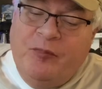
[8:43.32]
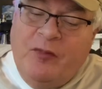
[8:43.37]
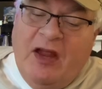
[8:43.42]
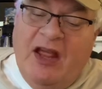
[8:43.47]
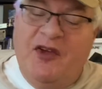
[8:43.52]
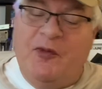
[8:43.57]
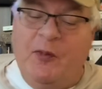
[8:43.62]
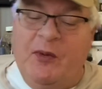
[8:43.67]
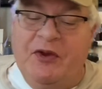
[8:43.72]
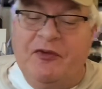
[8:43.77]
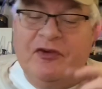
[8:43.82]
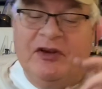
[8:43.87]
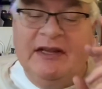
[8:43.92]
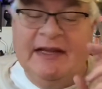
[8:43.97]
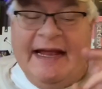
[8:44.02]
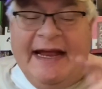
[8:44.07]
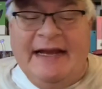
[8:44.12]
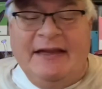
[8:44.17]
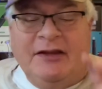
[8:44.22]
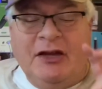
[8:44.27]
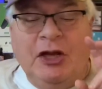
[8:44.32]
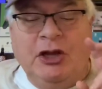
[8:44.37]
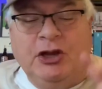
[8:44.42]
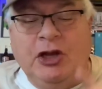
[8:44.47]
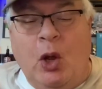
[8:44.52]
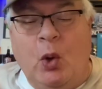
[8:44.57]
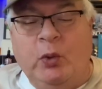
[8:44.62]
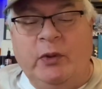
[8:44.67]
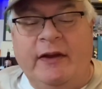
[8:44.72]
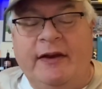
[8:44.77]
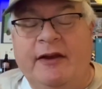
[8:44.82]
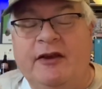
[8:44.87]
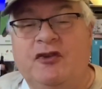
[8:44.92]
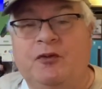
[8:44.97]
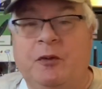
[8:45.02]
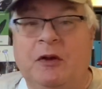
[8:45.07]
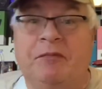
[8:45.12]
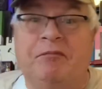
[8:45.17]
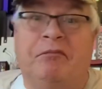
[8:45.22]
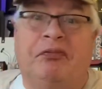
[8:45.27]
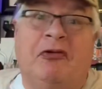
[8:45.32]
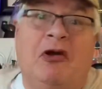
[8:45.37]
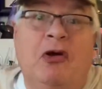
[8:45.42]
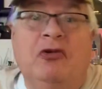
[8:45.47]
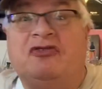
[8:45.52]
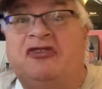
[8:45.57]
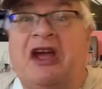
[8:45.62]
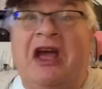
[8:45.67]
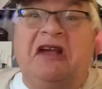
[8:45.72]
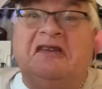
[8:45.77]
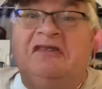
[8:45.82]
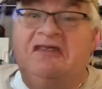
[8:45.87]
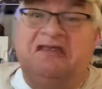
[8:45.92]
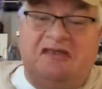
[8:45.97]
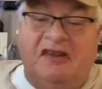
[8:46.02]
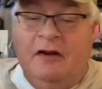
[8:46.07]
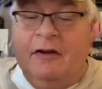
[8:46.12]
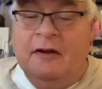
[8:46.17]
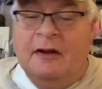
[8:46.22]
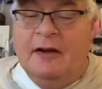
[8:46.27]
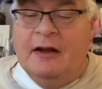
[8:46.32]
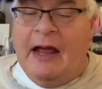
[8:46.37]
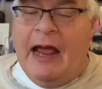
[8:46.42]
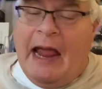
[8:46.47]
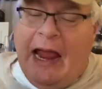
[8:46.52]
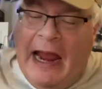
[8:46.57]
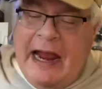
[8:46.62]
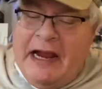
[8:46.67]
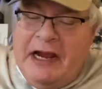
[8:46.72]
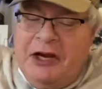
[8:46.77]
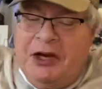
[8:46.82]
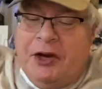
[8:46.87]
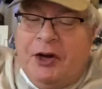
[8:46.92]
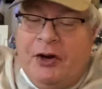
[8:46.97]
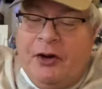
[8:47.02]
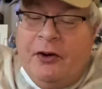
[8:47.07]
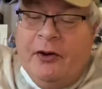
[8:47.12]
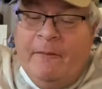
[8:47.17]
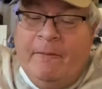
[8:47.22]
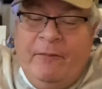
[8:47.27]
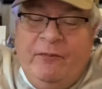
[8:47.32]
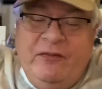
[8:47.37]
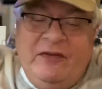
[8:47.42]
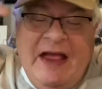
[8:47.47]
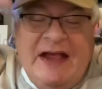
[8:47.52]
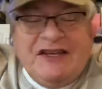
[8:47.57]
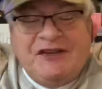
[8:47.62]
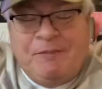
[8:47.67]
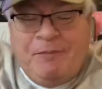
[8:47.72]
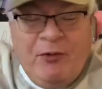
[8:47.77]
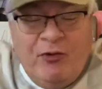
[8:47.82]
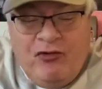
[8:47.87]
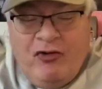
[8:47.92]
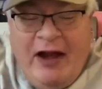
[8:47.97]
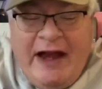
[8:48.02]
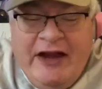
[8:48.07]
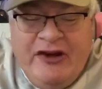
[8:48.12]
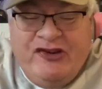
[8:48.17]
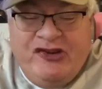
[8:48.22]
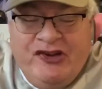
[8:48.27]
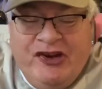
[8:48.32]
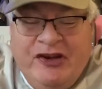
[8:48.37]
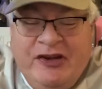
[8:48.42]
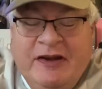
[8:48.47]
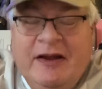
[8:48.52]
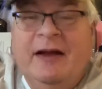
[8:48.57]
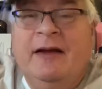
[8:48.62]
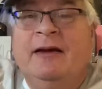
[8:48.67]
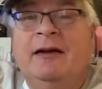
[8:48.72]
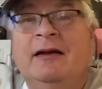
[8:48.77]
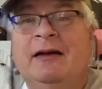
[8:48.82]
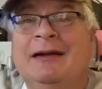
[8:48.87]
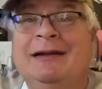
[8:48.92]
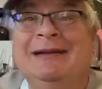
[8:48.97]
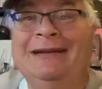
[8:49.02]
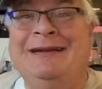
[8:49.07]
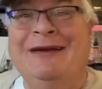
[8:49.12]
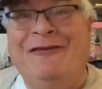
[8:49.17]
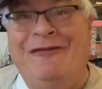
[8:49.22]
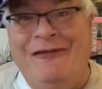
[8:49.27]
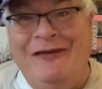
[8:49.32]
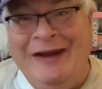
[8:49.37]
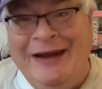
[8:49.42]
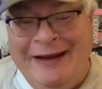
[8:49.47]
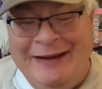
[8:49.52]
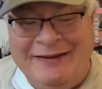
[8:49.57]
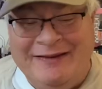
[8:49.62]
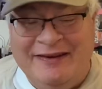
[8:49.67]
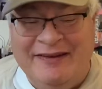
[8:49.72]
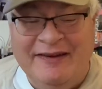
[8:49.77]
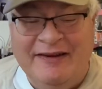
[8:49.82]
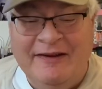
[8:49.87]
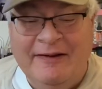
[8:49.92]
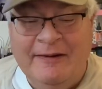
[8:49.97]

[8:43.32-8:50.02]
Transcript: If we relate to loneliness with protest, anger, desperation, defeat,